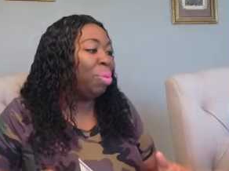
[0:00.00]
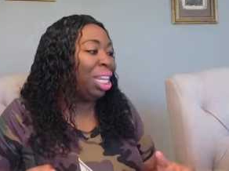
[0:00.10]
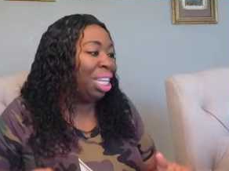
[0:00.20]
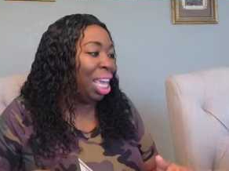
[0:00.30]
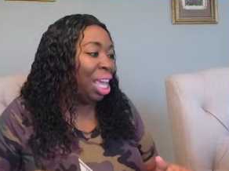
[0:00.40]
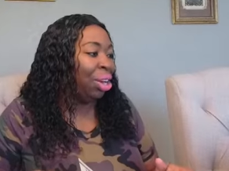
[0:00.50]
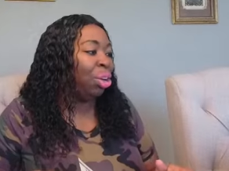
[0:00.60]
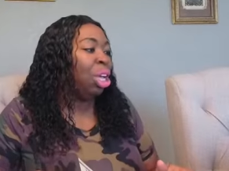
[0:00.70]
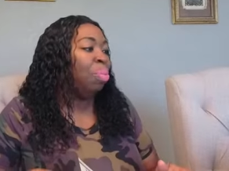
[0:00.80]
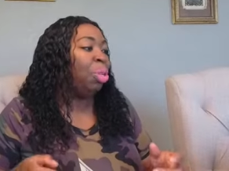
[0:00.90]

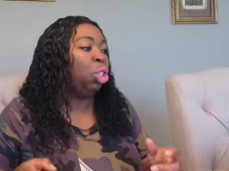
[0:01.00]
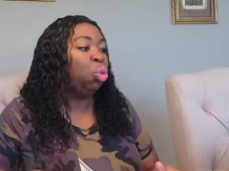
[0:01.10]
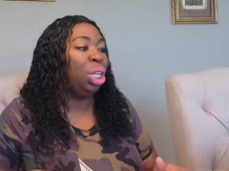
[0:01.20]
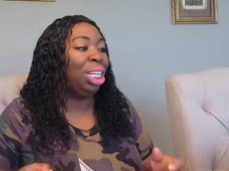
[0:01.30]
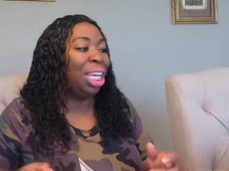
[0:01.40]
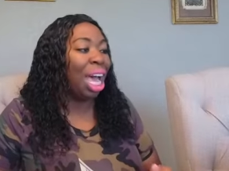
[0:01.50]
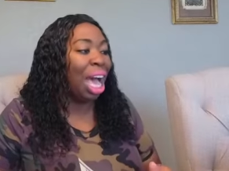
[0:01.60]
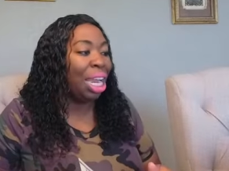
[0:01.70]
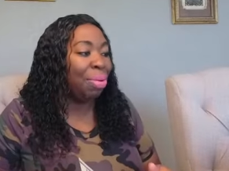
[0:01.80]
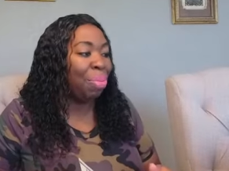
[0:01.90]
mediator between
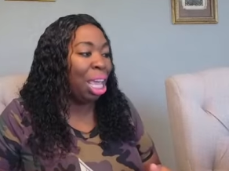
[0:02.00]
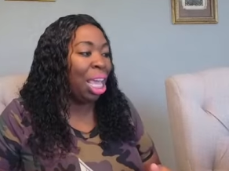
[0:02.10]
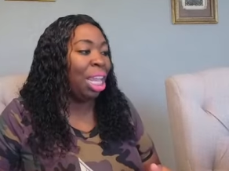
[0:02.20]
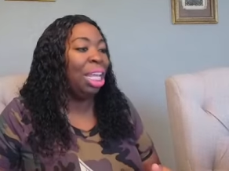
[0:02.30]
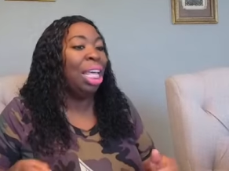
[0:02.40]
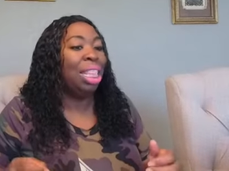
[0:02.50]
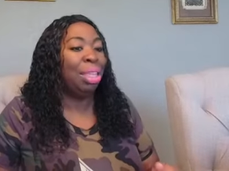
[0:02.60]
God and man,